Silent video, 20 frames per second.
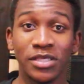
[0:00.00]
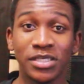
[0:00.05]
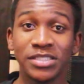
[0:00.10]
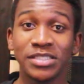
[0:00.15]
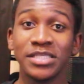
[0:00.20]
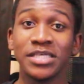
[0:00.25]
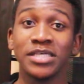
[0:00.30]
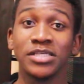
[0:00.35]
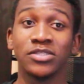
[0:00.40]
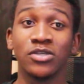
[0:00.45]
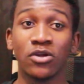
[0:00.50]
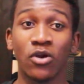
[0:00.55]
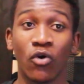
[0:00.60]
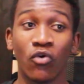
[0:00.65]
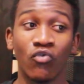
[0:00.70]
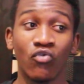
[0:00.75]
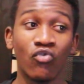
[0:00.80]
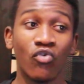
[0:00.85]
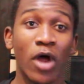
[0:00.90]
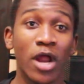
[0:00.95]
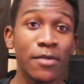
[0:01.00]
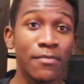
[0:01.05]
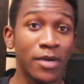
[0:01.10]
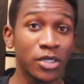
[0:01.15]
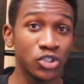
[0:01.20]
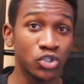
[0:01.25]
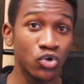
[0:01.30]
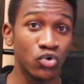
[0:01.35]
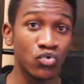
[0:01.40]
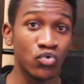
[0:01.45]
this thing is gonna run
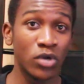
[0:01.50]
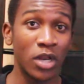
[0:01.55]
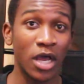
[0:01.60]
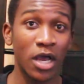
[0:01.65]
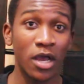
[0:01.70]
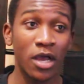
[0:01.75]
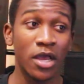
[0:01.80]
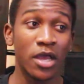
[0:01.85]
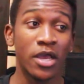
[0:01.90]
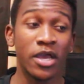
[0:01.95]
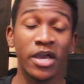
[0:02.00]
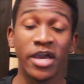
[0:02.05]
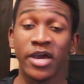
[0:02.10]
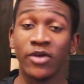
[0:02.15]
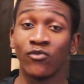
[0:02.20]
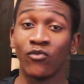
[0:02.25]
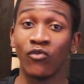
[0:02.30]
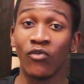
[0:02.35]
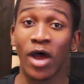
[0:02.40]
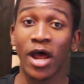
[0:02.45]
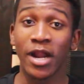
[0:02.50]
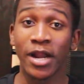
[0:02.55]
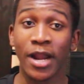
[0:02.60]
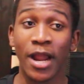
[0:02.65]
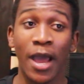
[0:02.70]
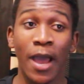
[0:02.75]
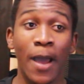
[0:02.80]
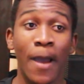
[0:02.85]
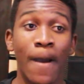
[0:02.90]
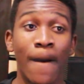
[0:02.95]
much cooler and run
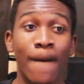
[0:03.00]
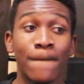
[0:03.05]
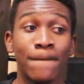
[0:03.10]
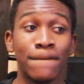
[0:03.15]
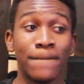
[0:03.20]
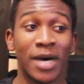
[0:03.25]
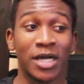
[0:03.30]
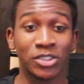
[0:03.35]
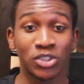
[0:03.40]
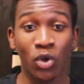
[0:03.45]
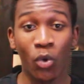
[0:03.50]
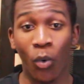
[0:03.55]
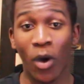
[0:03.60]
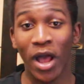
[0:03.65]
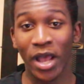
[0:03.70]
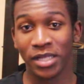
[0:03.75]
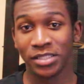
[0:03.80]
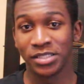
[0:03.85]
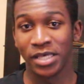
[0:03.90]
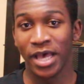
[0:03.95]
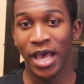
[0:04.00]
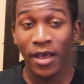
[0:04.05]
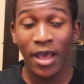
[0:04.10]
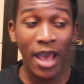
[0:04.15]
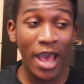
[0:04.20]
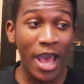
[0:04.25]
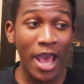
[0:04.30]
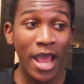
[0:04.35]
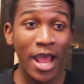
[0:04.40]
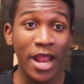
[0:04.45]
much quieter.
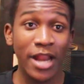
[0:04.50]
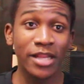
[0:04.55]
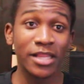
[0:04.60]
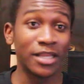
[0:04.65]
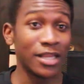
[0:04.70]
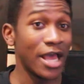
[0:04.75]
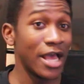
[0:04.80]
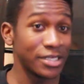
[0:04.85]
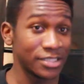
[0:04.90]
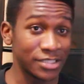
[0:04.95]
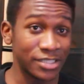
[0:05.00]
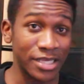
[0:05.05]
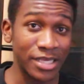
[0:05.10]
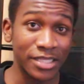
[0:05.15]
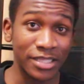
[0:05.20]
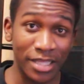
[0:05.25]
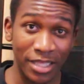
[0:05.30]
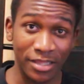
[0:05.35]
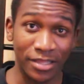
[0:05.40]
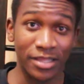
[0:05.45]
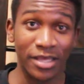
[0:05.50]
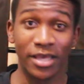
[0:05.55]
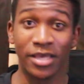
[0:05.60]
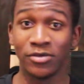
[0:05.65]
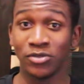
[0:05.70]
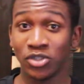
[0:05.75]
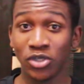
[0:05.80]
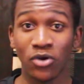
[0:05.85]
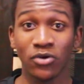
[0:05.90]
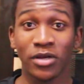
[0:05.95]
And the last thing that they
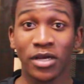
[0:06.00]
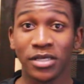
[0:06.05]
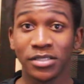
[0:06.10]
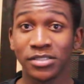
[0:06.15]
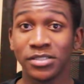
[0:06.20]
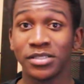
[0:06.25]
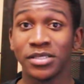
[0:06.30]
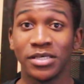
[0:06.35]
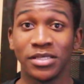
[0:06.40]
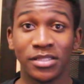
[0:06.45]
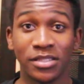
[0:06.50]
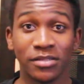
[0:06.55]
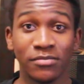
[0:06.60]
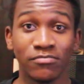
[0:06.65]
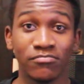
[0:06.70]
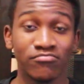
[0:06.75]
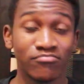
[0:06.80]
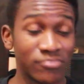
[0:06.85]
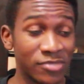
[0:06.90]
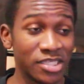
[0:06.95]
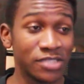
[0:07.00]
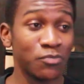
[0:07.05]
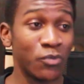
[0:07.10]
showed us in this